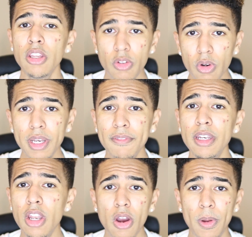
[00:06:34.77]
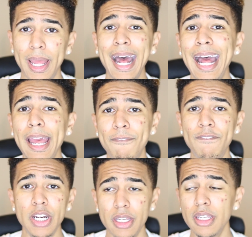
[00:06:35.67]
You don't even know it. I
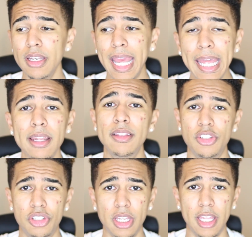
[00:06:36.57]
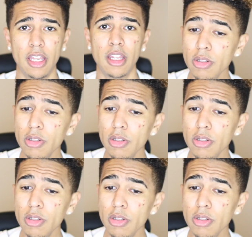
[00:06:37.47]
fucking edit the shit.